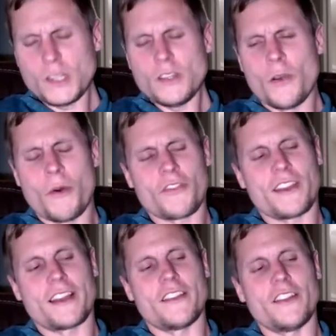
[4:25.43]
almost
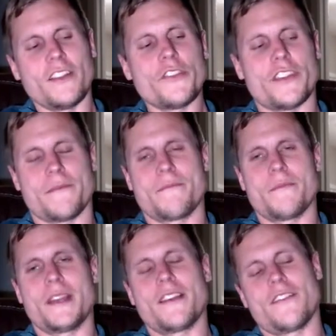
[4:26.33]
like a delusion,
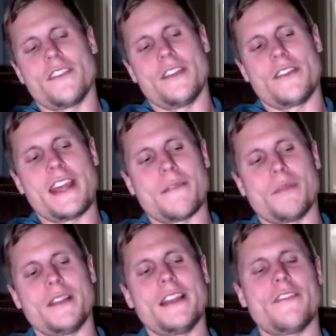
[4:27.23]
because you can't
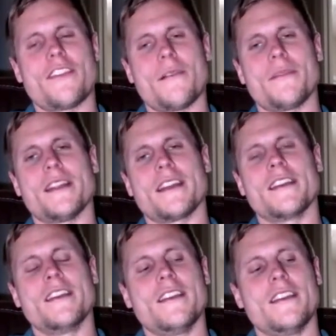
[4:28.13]
believe something